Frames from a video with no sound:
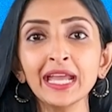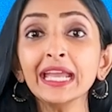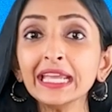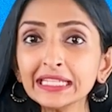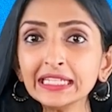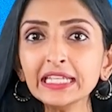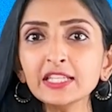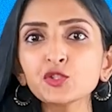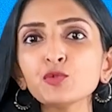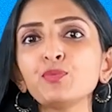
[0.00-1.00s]
it
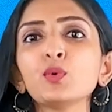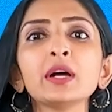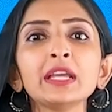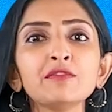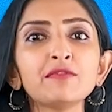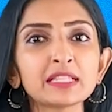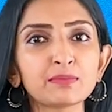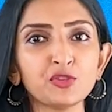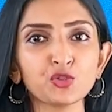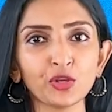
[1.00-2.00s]
leads to poor
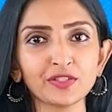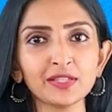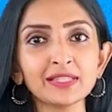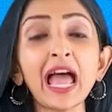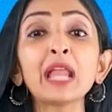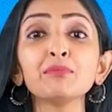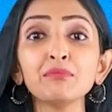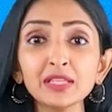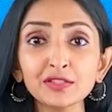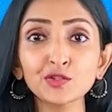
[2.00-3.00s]
investment choices and
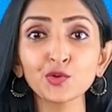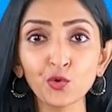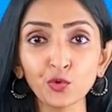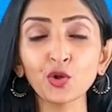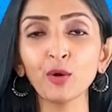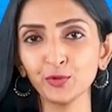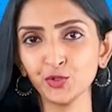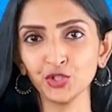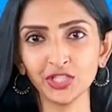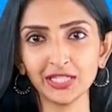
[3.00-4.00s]
missed growth
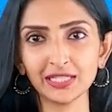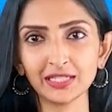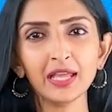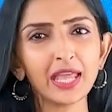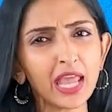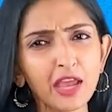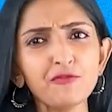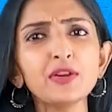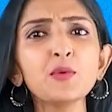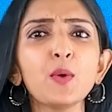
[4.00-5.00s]
opportunities.
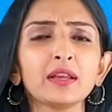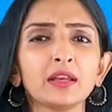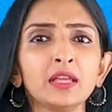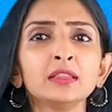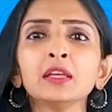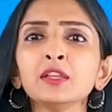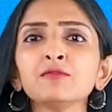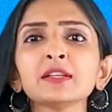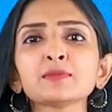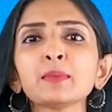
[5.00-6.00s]
Everyone in the
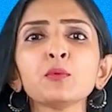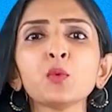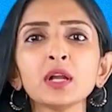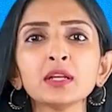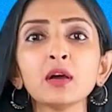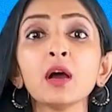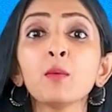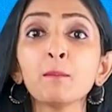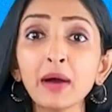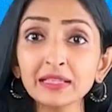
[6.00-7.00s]
investment world
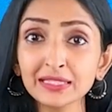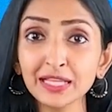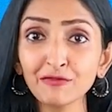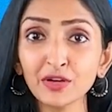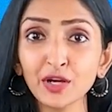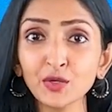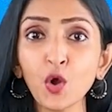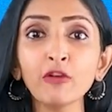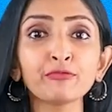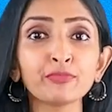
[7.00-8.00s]
must have heard
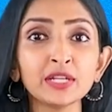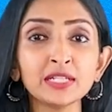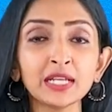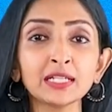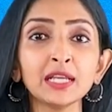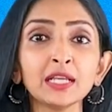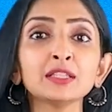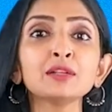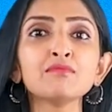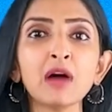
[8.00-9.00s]
of predicting
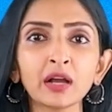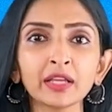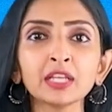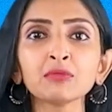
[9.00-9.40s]
the market